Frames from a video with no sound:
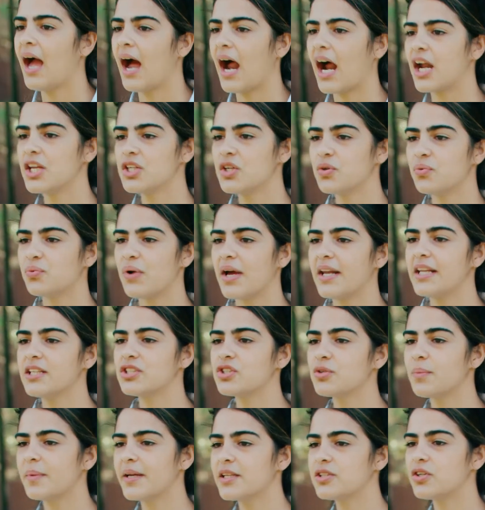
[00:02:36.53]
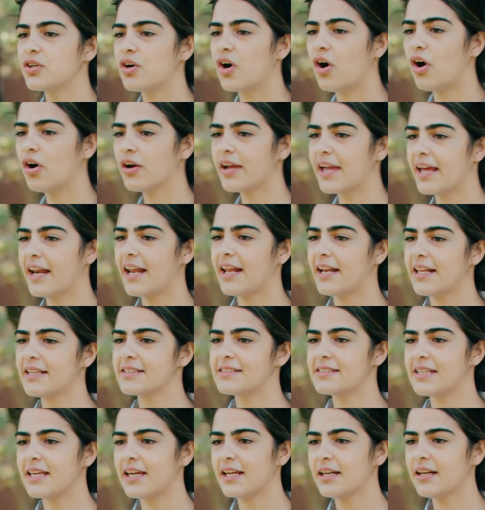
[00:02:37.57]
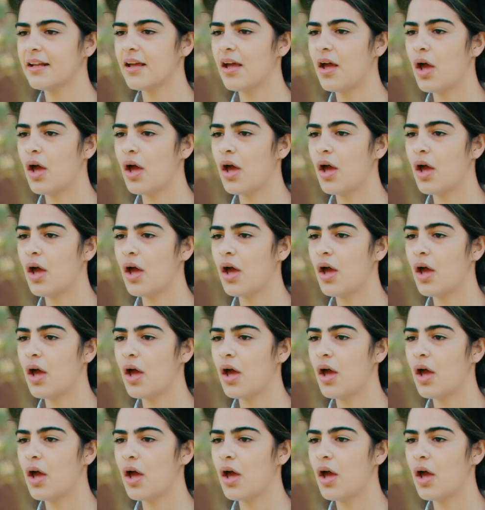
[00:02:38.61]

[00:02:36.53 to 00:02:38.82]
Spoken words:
Are you ready to make your own kinetic sand?